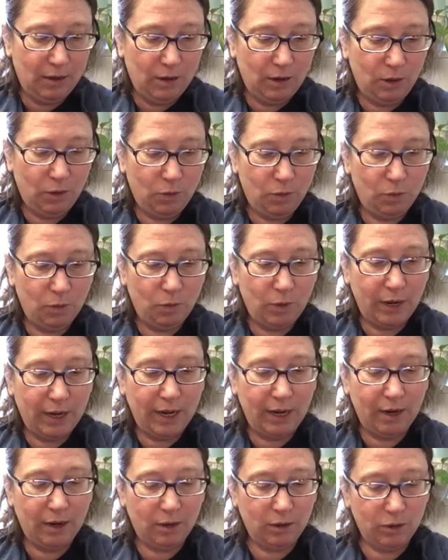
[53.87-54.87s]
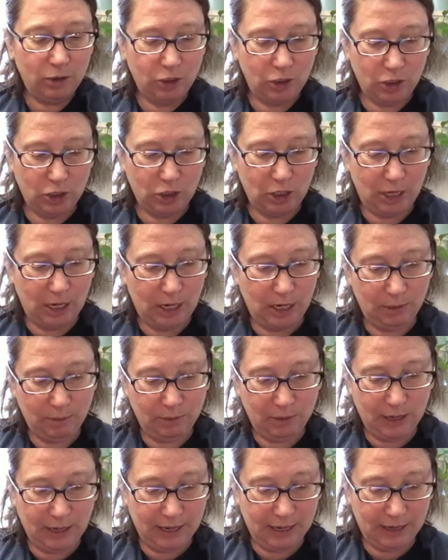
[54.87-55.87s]
a round shape
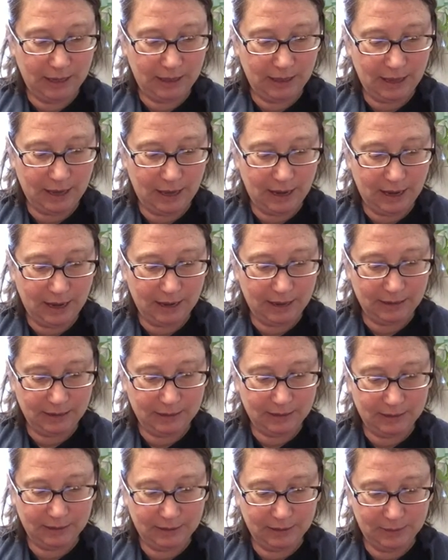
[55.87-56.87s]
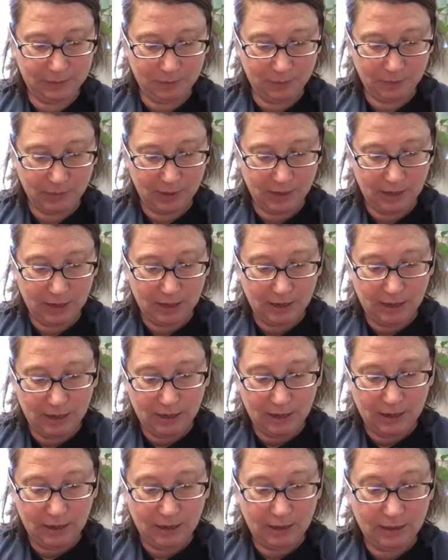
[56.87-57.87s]
like that.
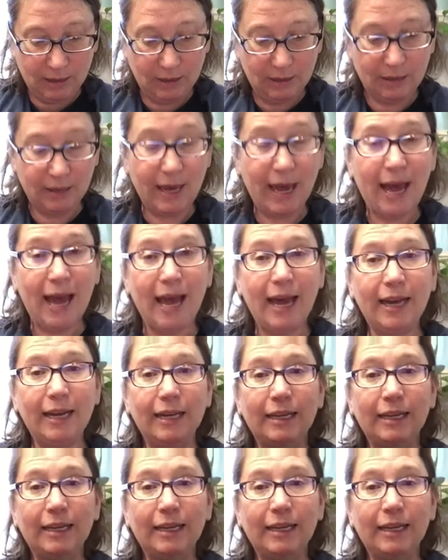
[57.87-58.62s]
And then that